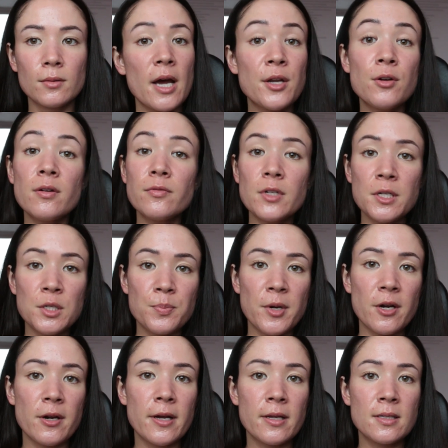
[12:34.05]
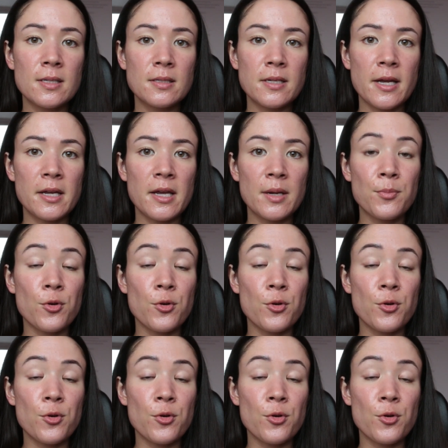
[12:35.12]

I do have experience taking